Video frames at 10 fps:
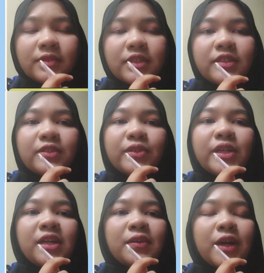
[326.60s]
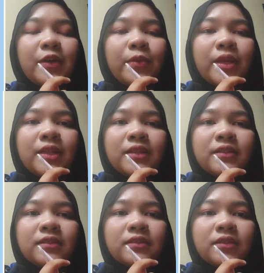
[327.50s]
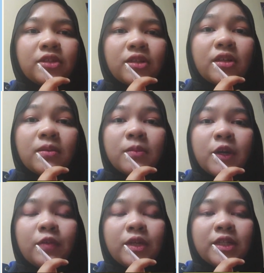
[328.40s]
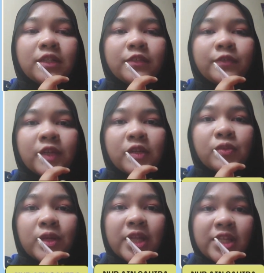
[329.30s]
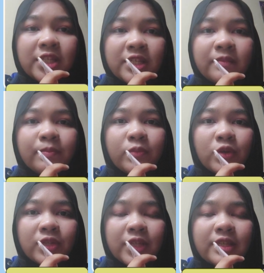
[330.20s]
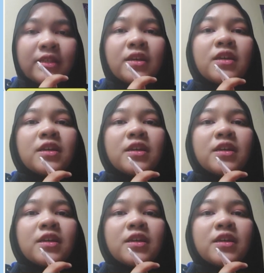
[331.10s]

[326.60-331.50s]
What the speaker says: So now I will talk about the flocculation process.